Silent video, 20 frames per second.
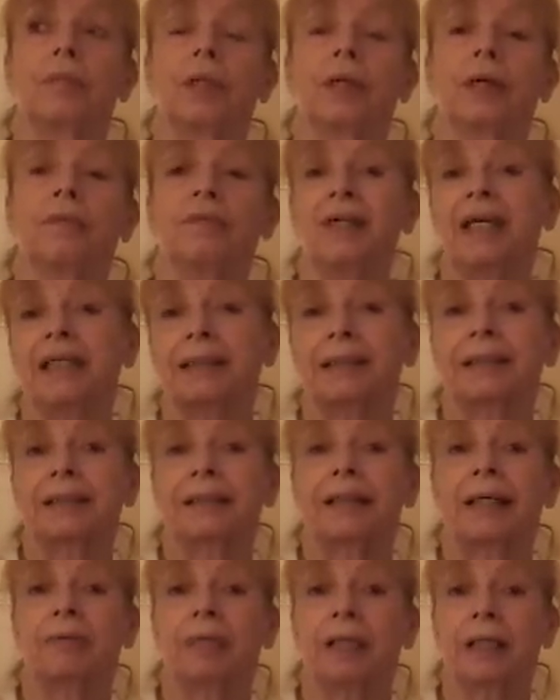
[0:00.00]
If
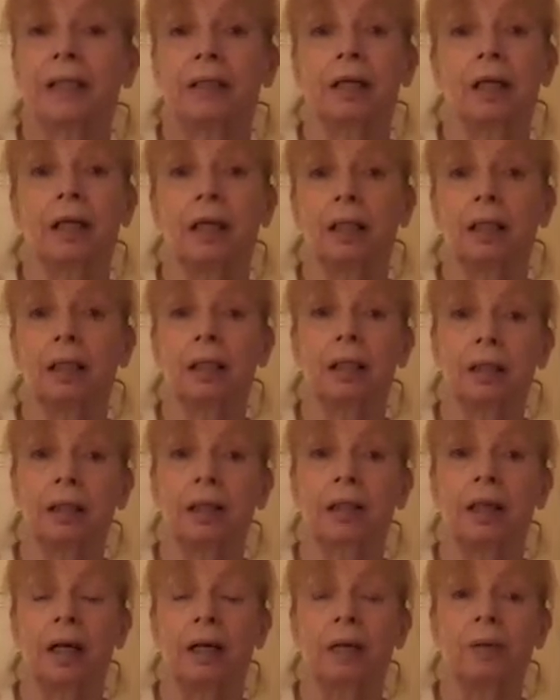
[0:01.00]
necessary,
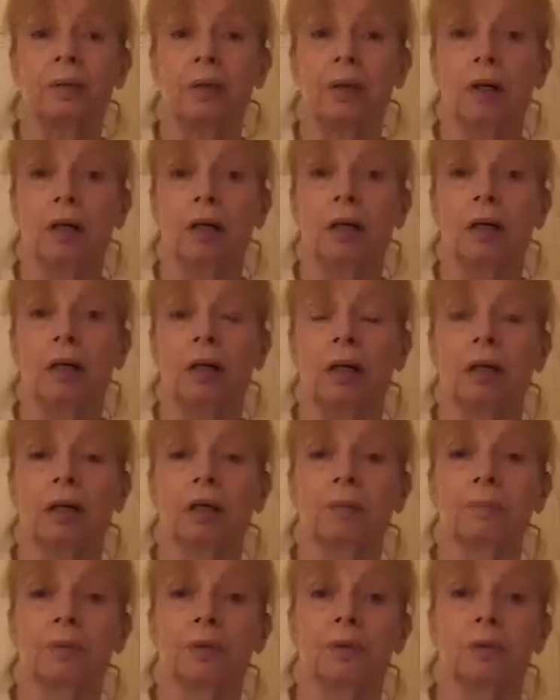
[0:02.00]
you know, I
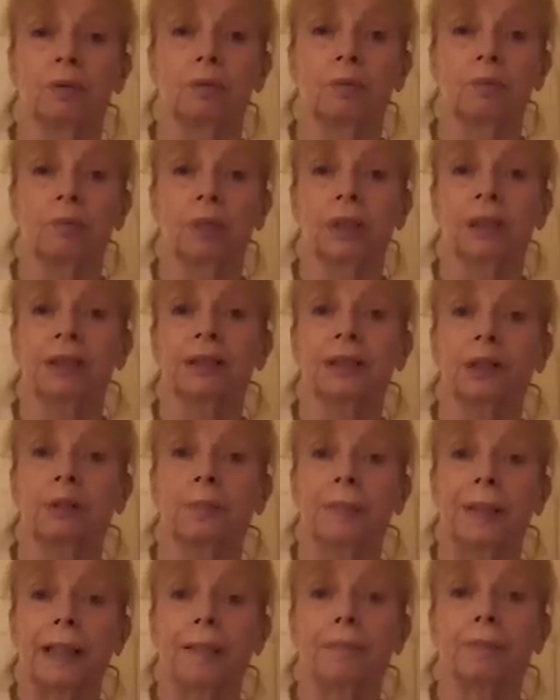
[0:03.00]
can put one or two
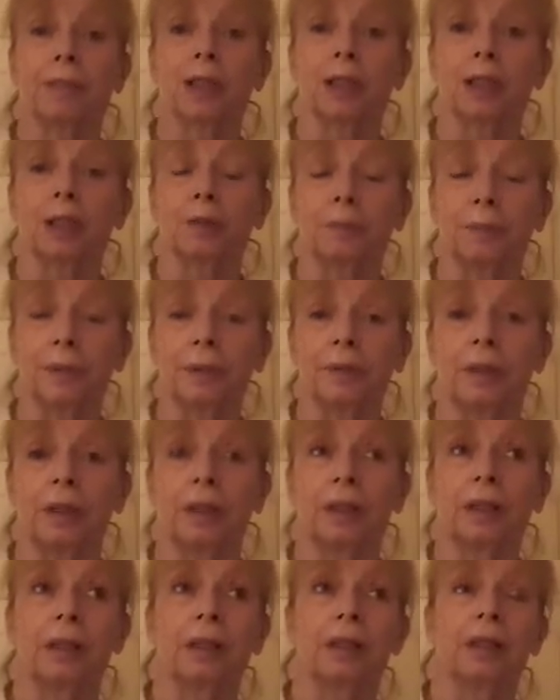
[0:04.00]
people up.
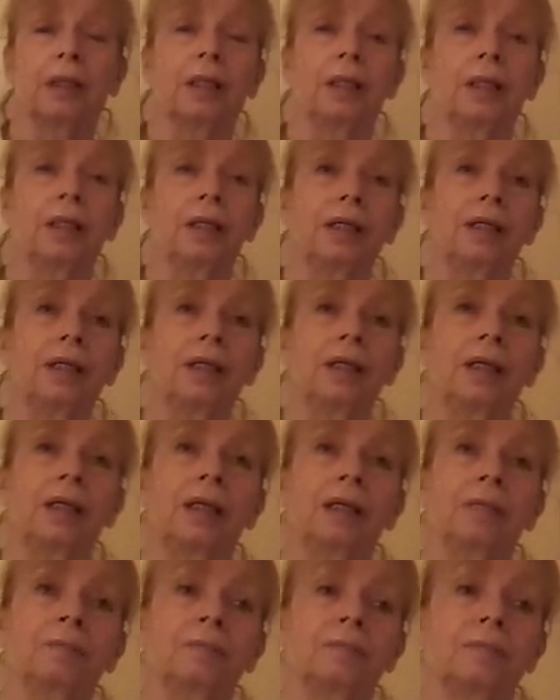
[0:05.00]

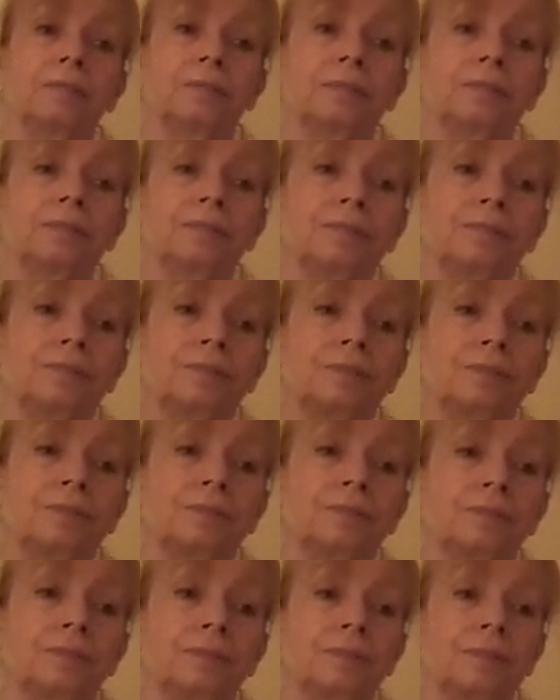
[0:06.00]
And
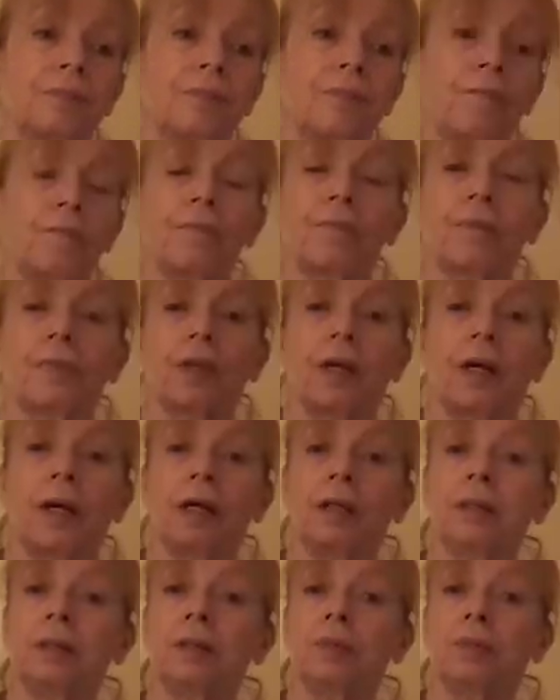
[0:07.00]

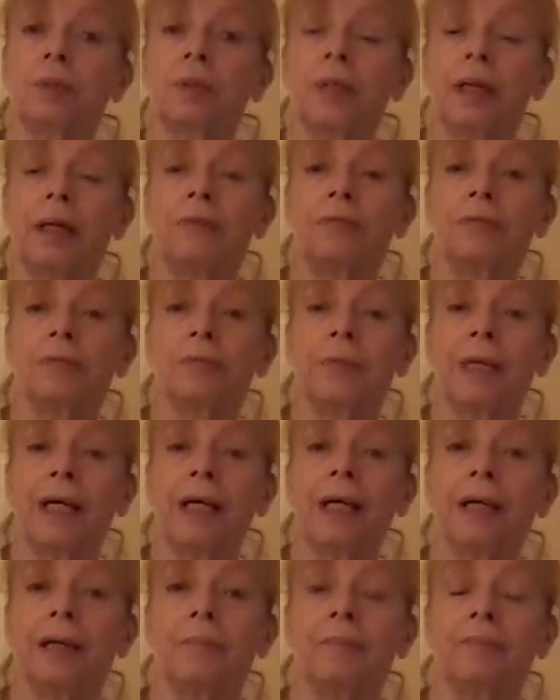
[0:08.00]
we'll go from
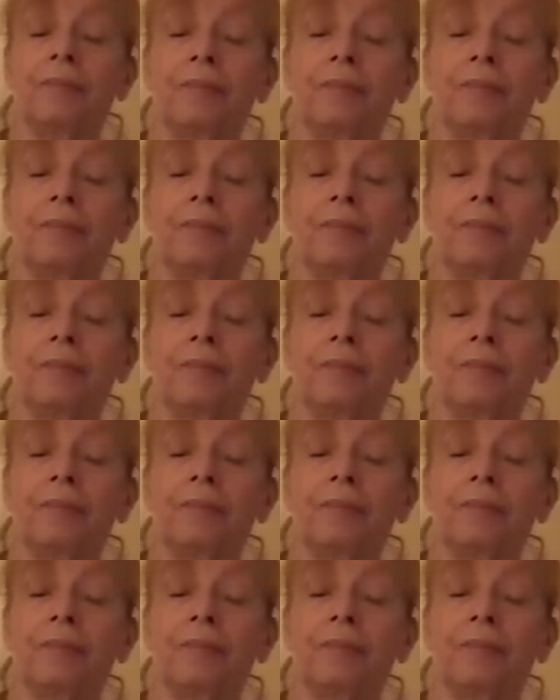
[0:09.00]
there.